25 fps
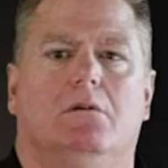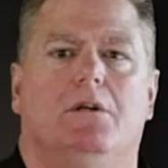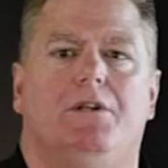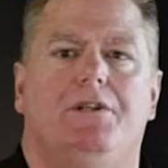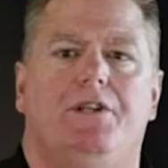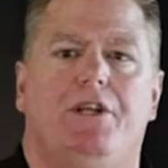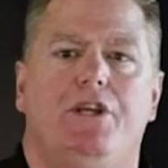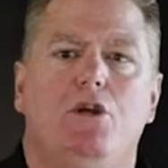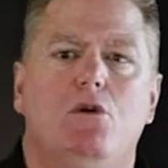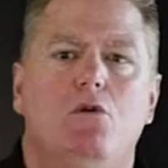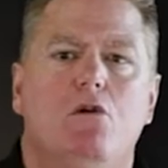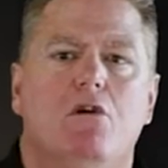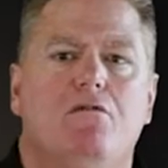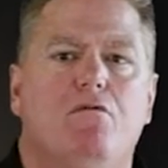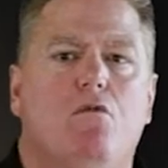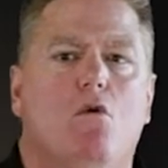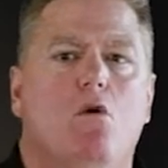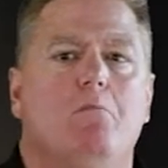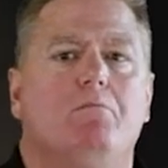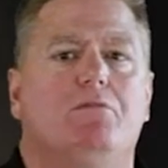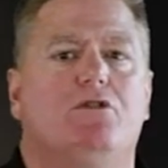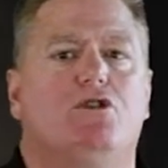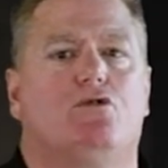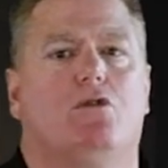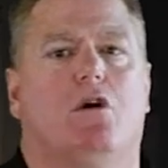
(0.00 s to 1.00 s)
The
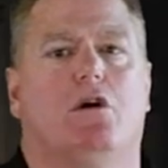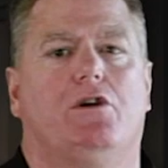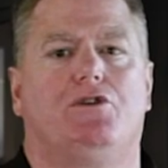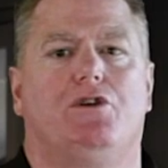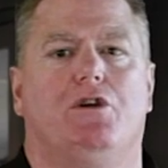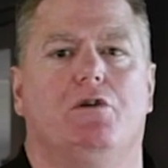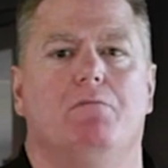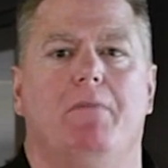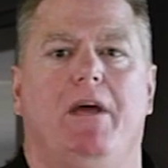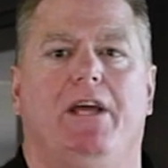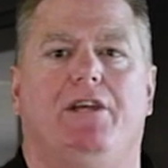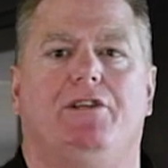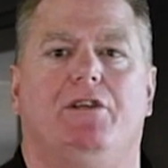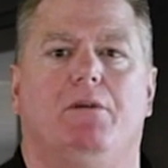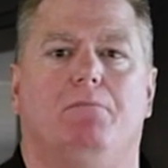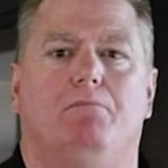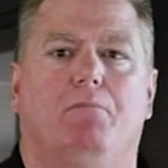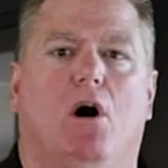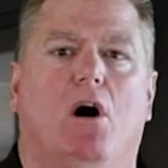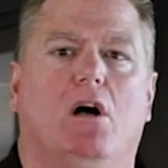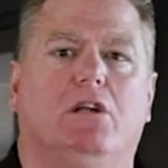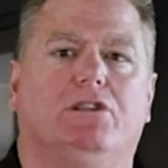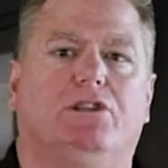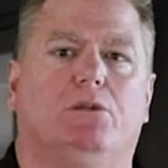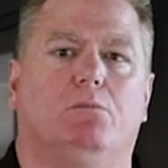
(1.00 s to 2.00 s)
uniform structure makes it
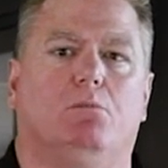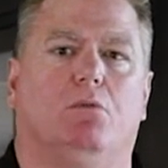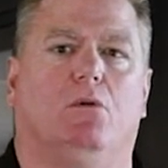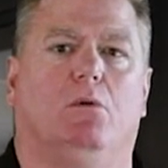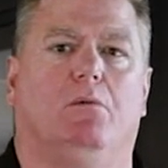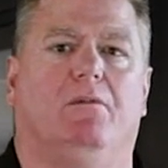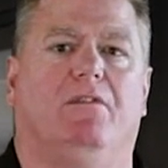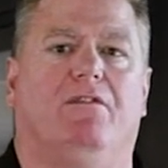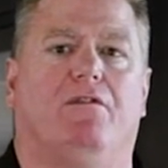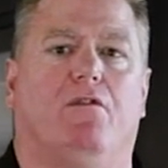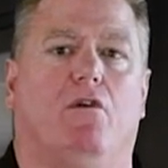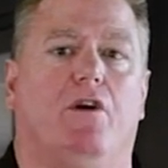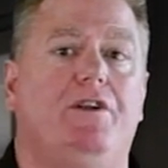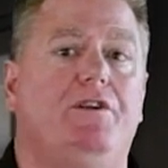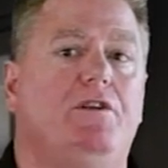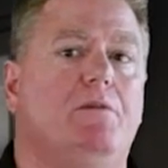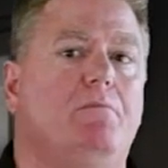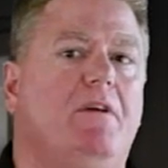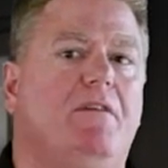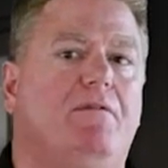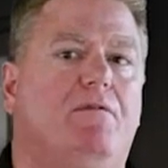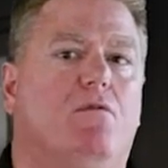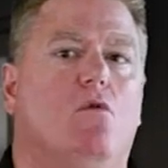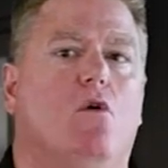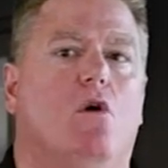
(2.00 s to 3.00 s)
possible for it to
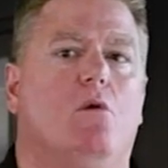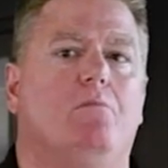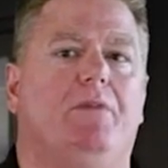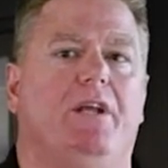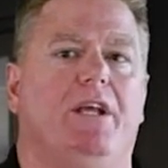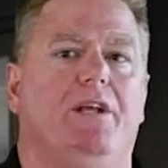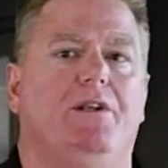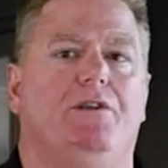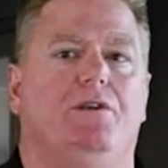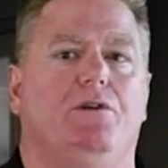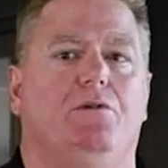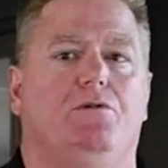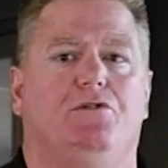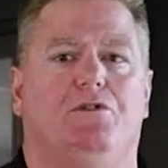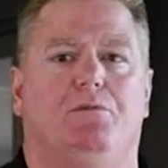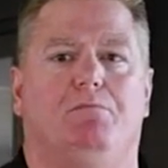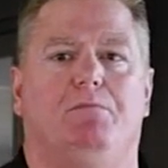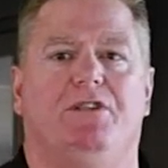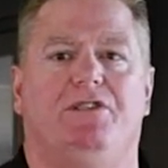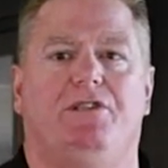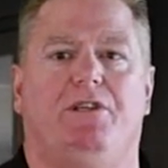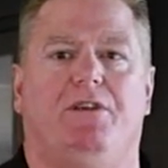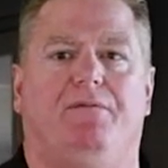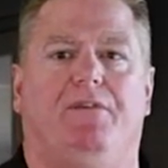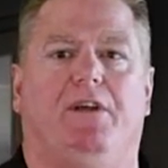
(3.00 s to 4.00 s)
be formed into
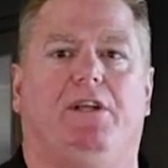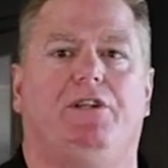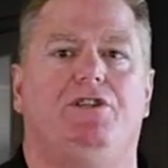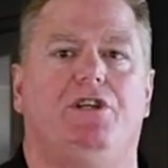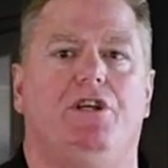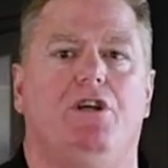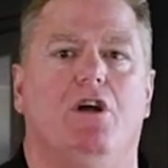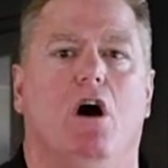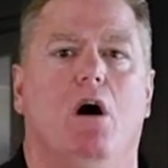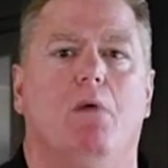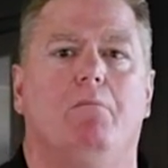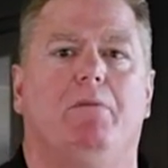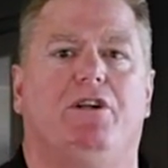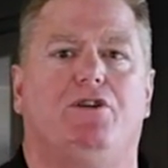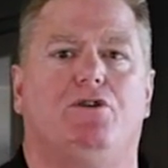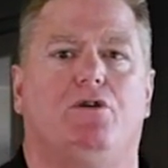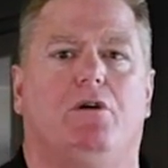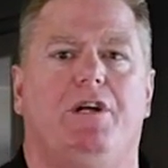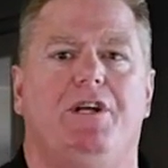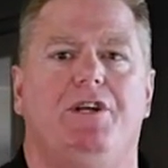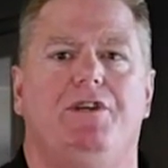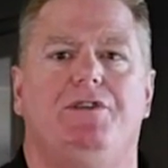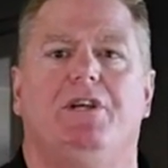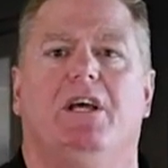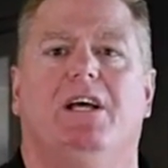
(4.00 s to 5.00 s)
specific
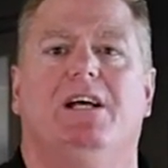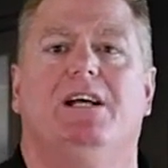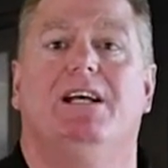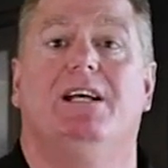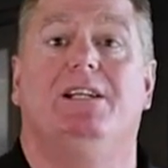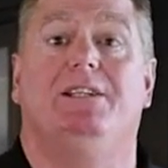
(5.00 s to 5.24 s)
geometries